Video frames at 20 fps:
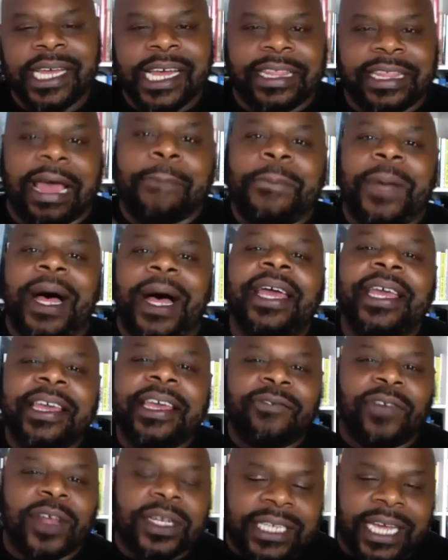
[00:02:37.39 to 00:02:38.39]
that my
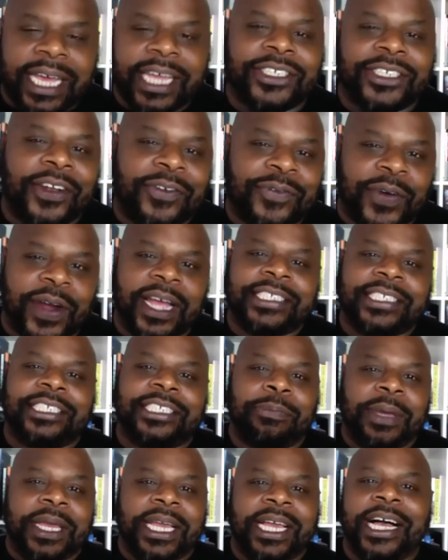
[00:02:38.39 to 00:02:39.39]
invitation for us to
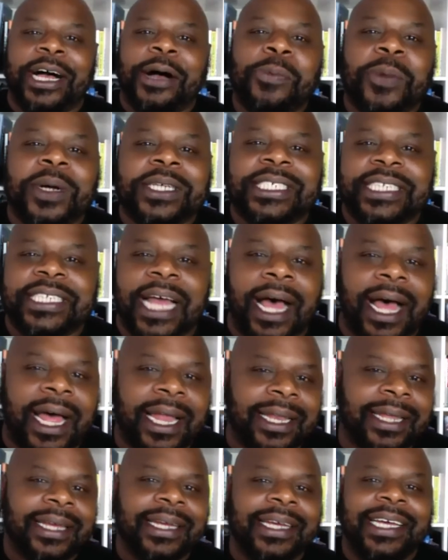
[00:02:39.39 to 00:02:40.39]
become was not
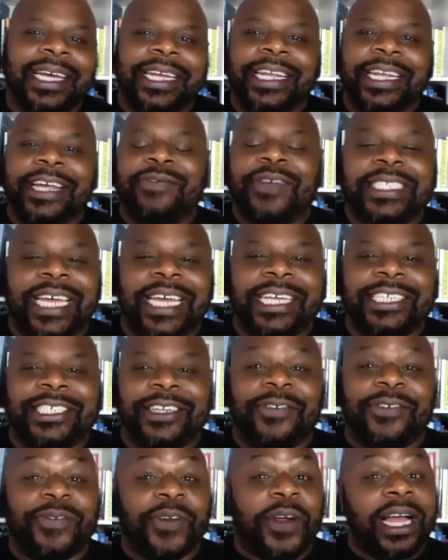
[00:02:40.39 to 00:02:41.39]
an invitation
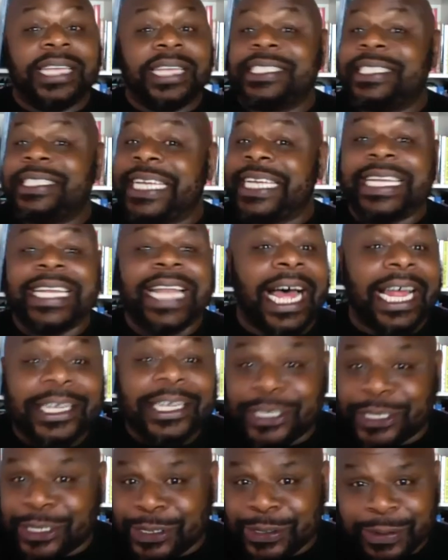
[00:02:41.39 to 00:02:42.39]
for us to not
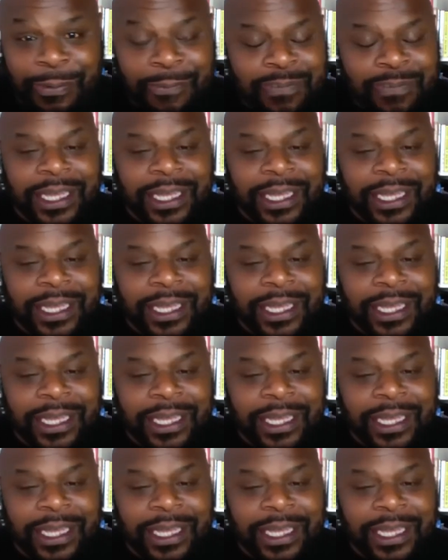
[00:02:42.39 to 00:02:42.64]
do,